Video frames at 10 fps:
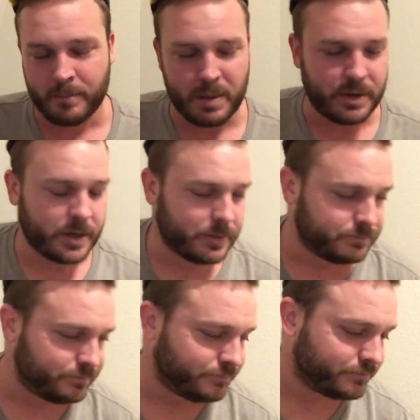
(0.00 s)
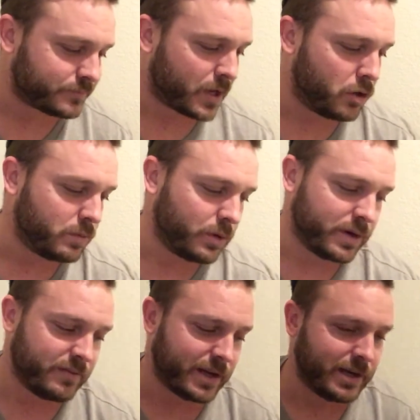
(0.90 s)
Maybe he did. I hope no one
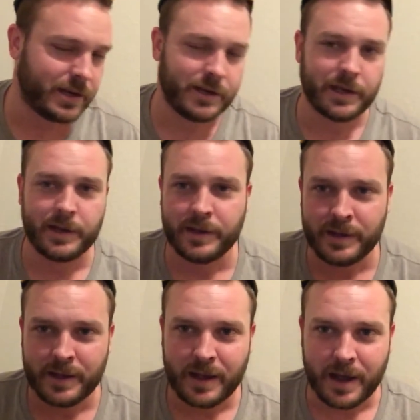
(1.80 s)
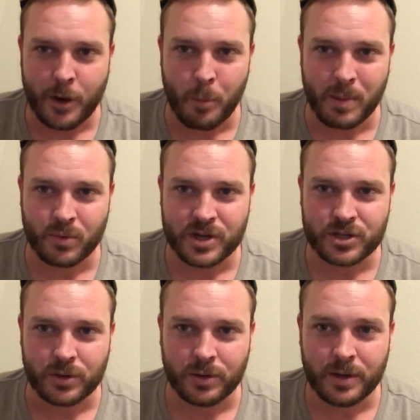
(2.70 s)
invented it yet. I hope I'm
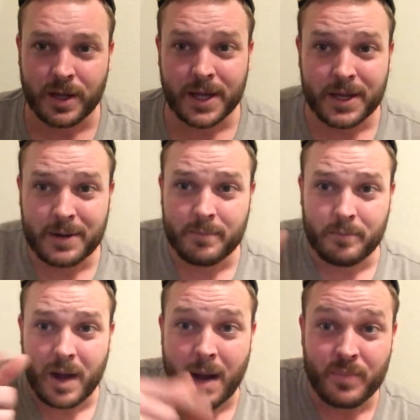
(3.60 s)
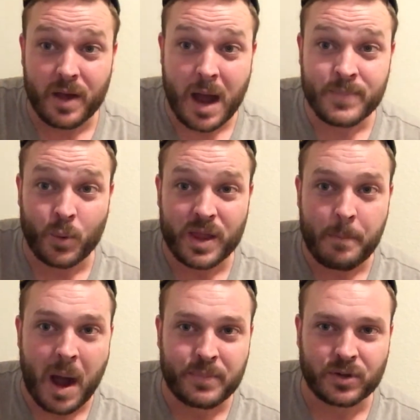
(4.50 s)
original. I'm the one
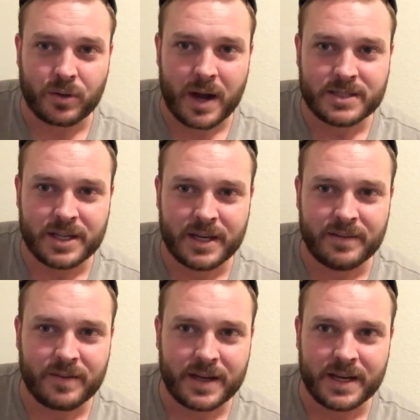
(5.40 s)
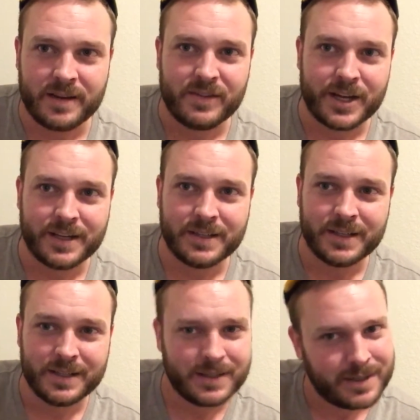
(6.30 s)
that popularized it. If I didn't invent it,
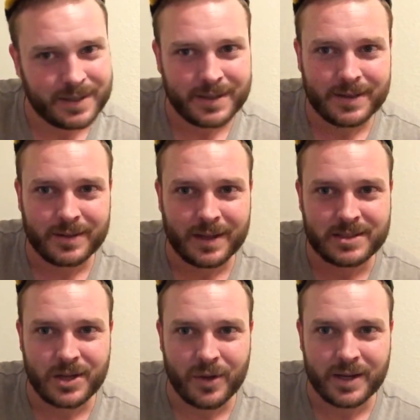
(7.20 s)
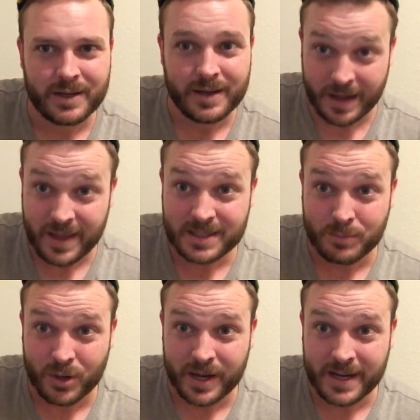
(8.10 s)
let's do it. I think it's
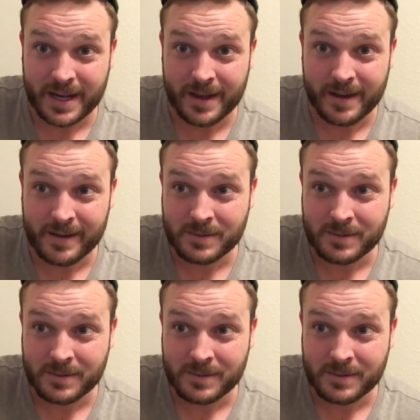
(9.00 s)
a brilliant idea.